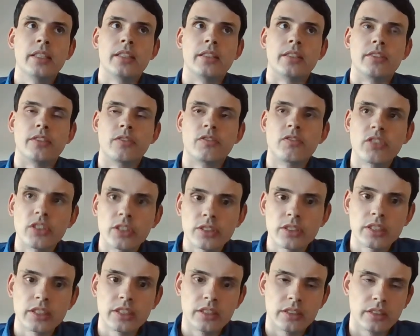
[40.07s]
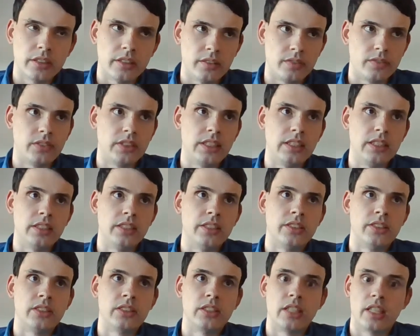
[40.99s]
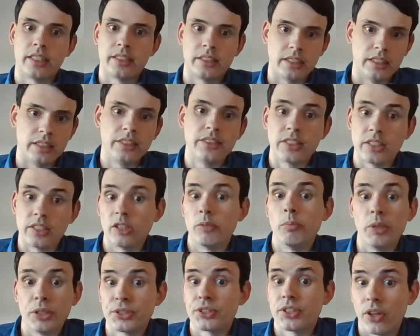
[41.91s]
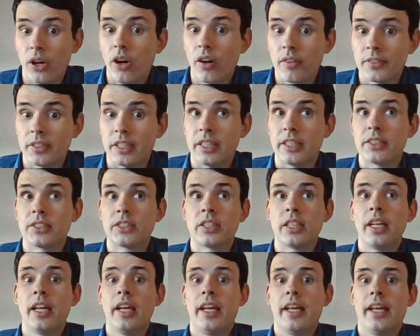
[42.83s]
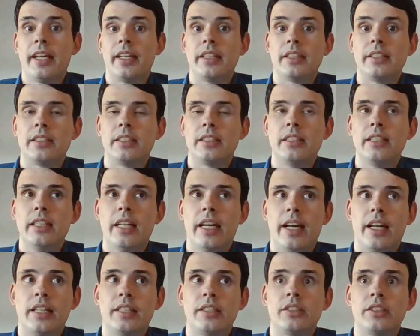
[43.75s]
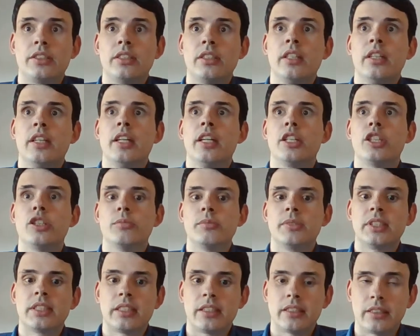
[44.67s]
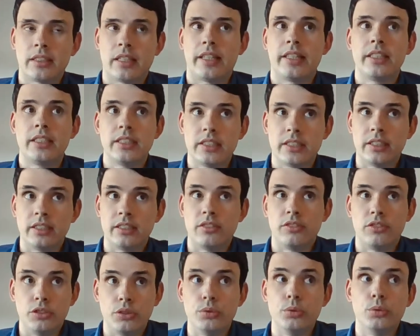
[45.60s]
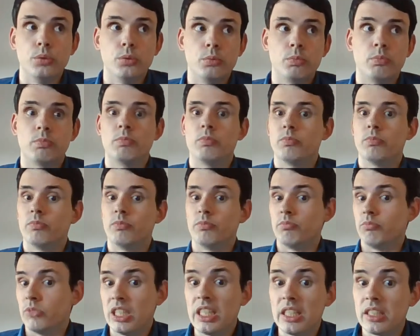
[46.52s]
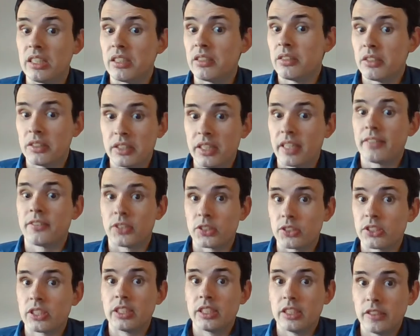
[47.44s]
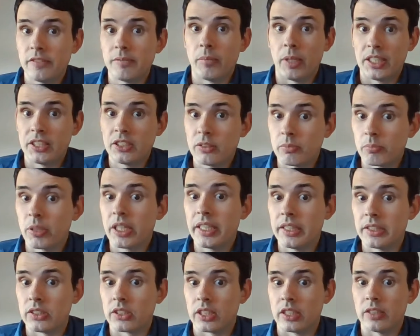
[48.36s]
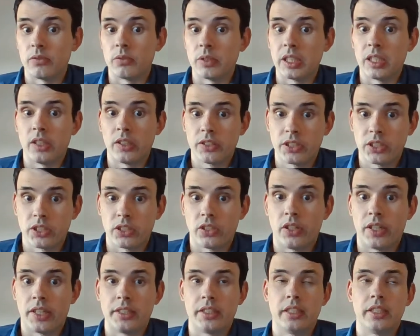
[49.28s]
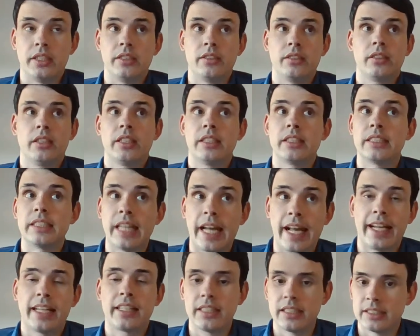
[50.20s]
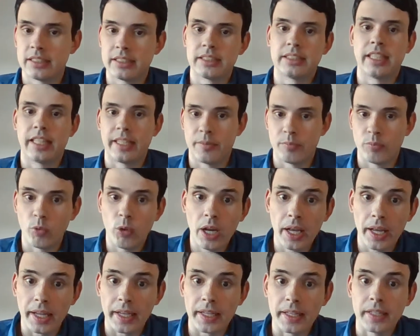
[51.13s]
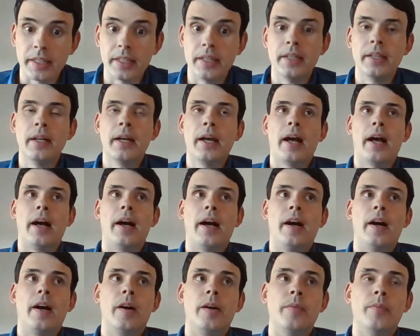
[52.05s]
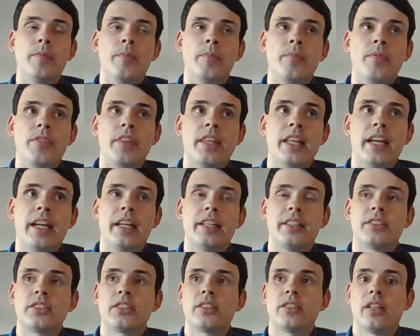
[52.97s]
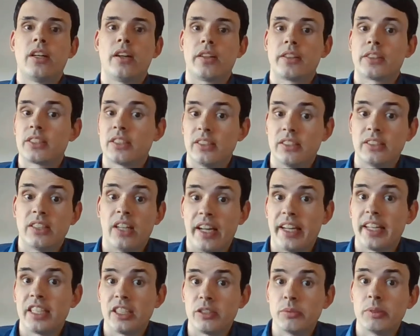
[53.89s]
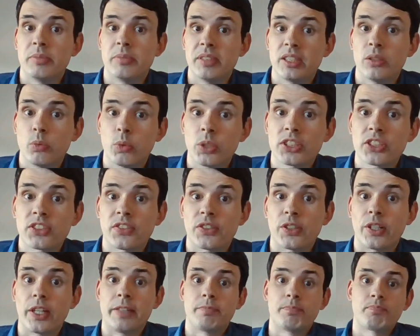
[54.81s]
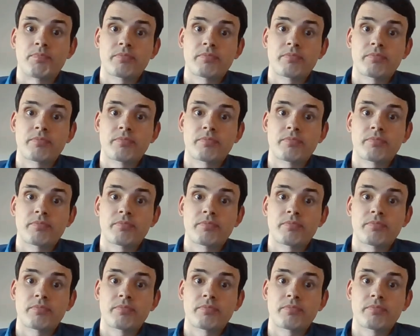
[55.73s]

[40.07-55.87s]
The first of these ideas, and the most obvious, is that human societies do need a diversity of minds and brains, that we all thought in exactly the same way, that our society would be the worse for it.